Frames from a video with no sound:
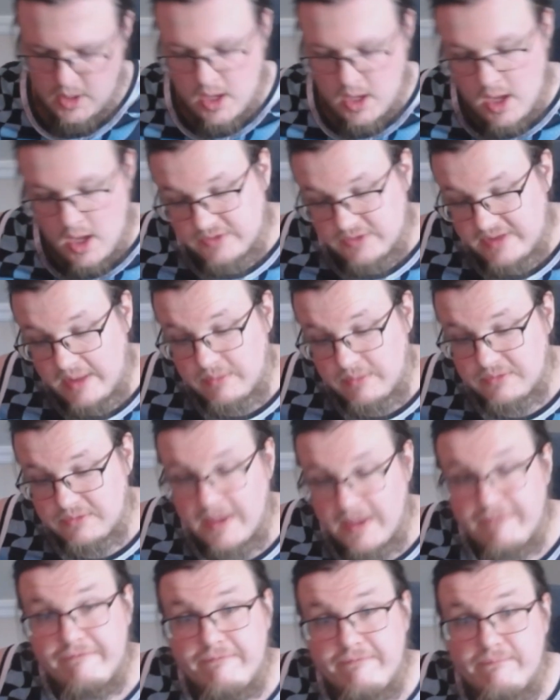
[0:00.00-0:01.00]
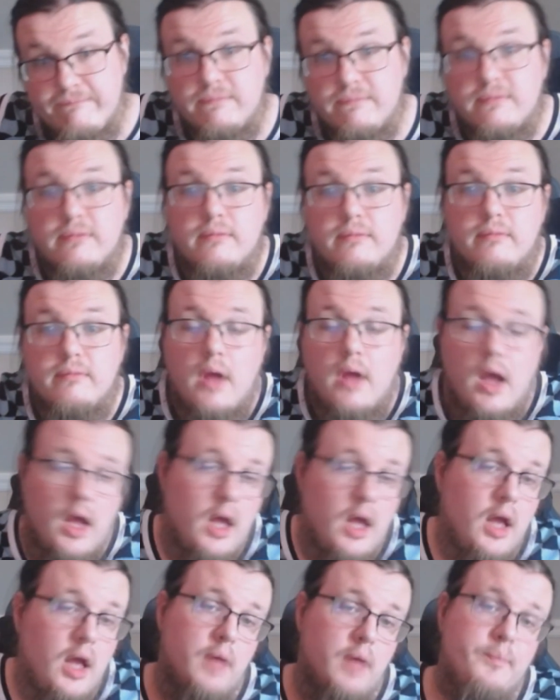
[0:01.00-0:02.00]
So that was my
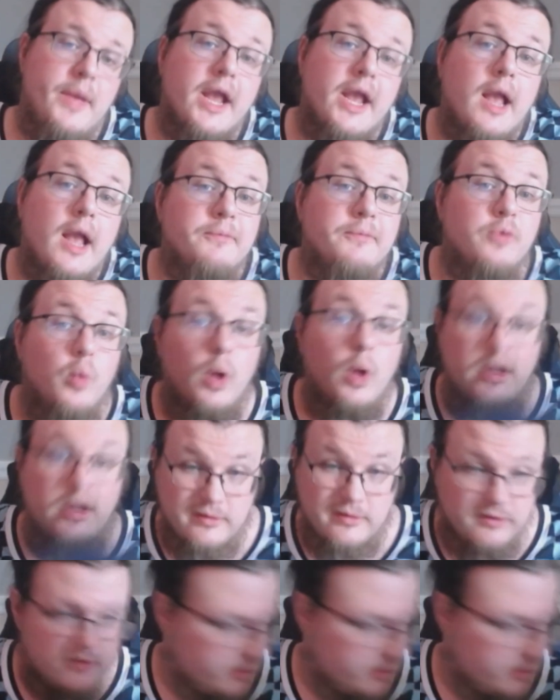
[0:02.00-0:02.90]
pickups 1 and 2.